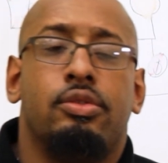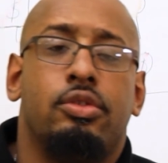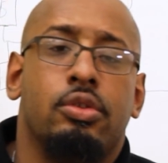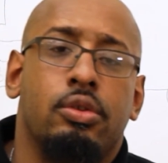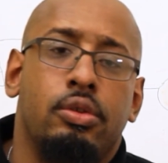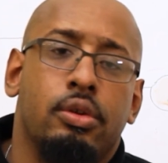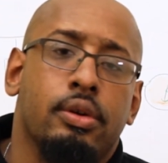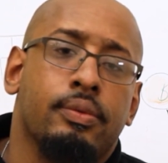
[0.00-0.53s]

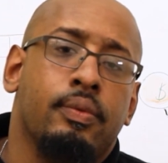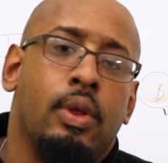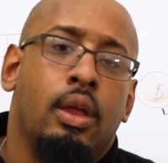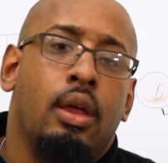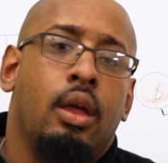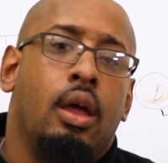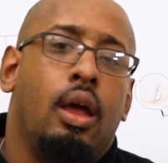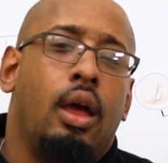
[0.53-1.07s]
Jr.,
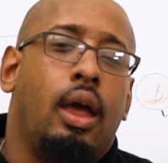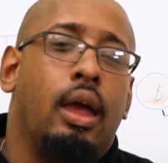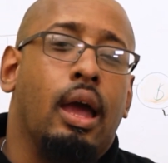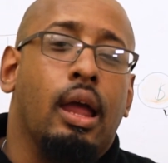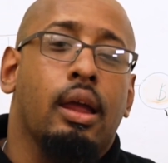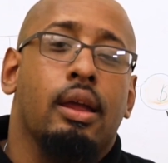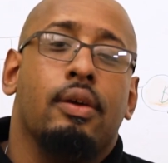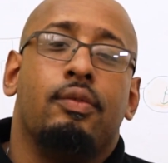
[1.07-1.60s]

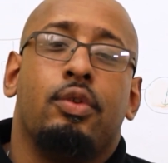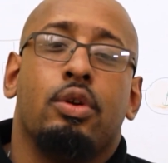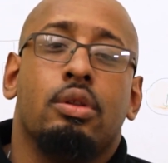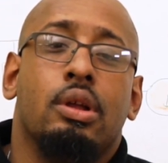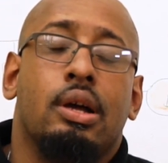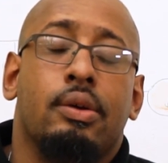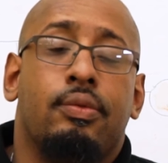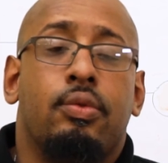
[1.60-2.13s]
hey, if you're
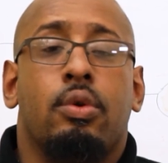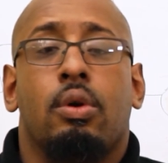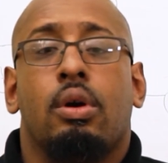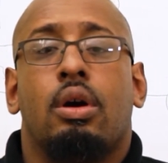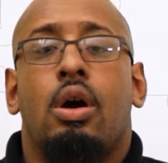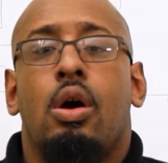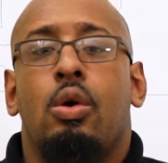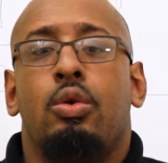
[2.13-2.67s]
looking for
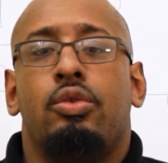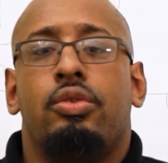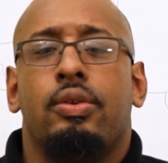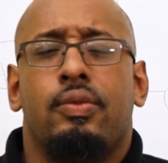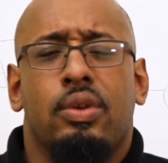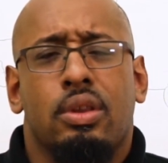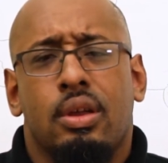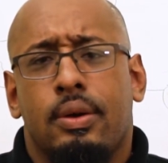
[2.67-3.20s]
a coach,
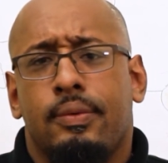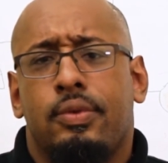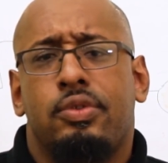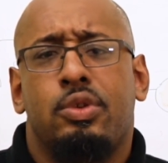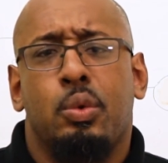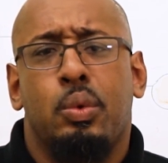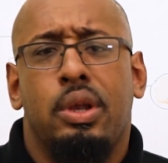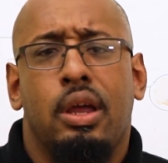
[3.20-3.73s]
if you're looking for
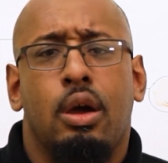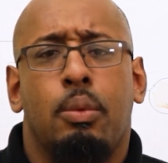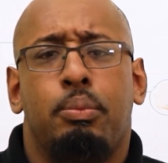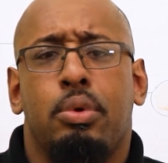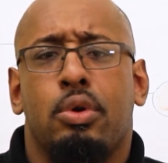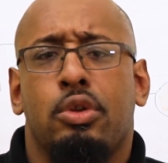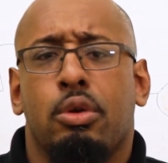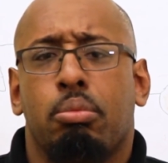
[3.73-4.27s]
someone to
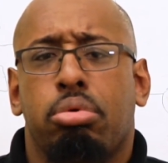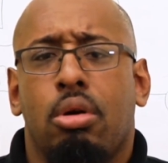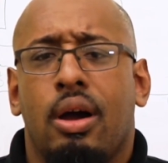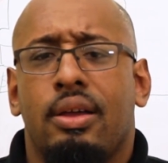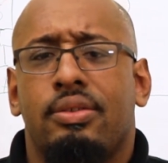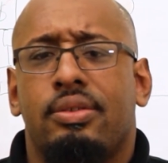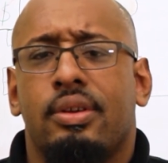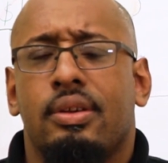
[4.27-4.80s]
help you in your
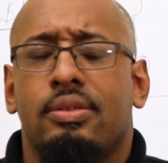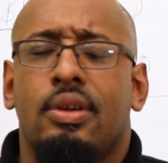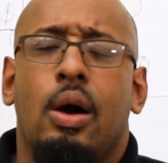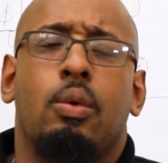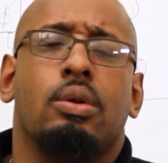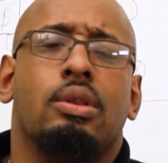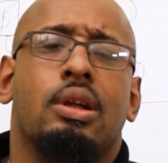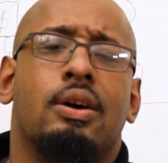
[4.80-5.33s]
process, I
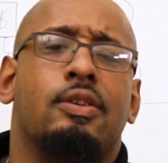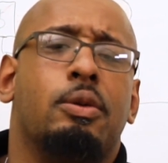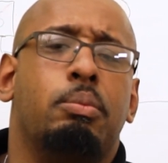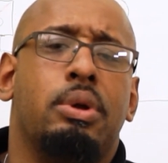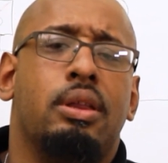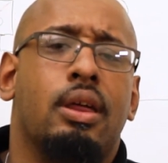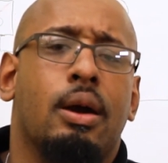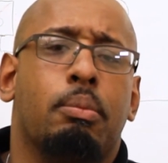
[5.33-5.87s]
would love to
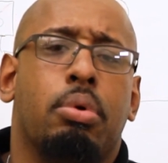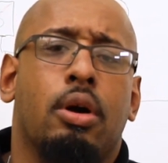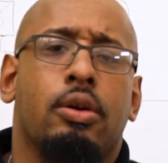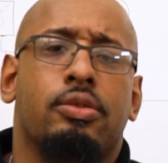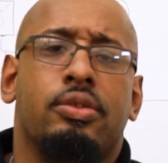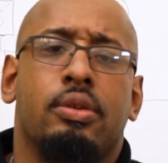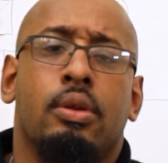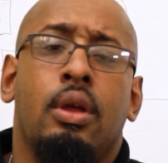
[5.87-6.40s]
be that
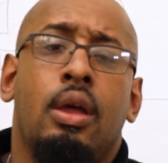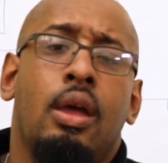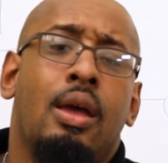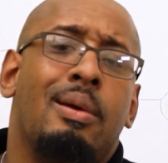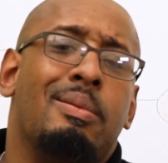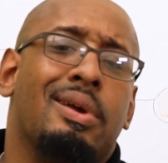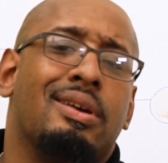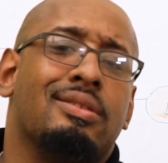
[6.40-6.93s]
person,
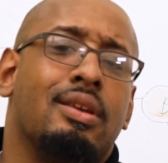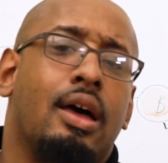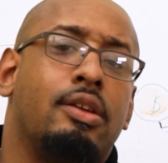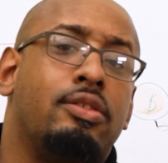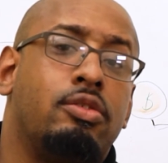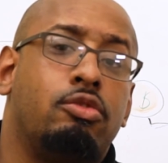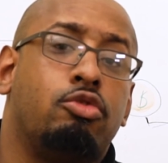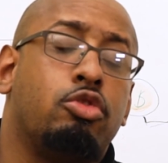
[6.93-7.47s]
because I
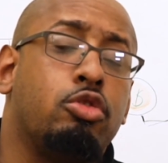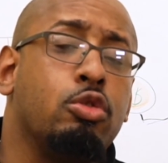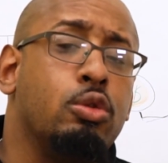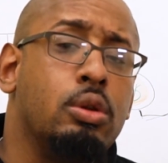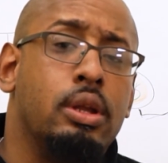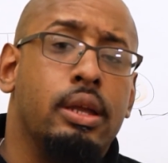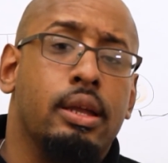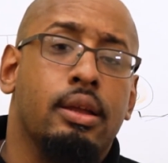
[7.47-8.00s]

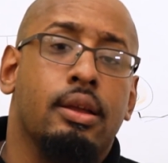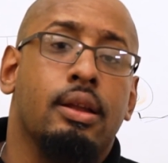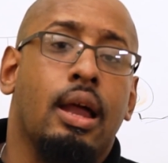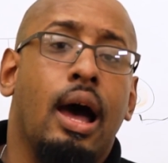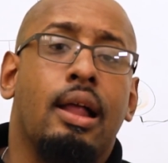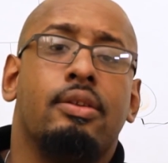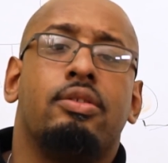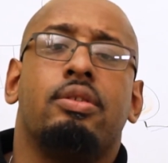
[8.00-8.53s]
truly and
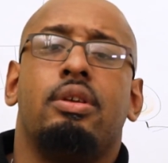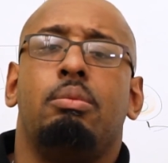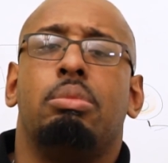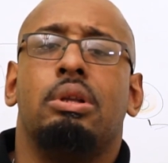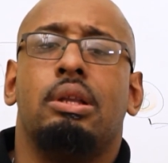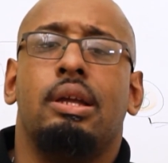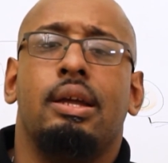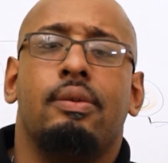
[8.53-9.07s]
honestly
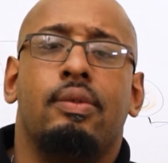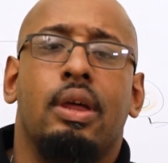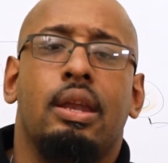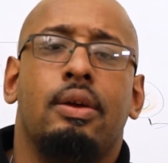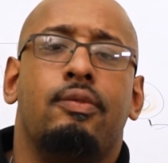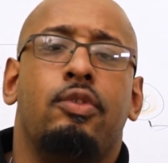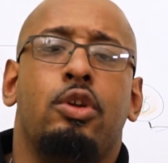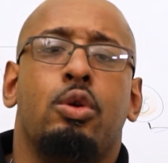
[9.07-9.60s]
believe
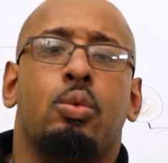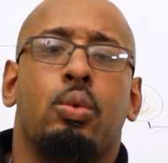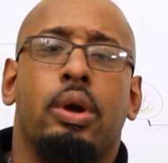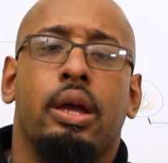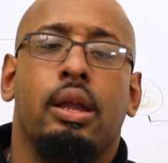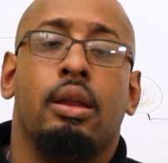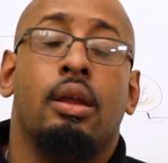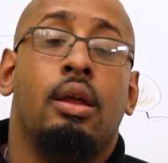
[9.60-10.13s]
that if you
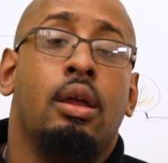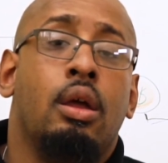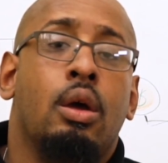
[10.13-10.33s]
win,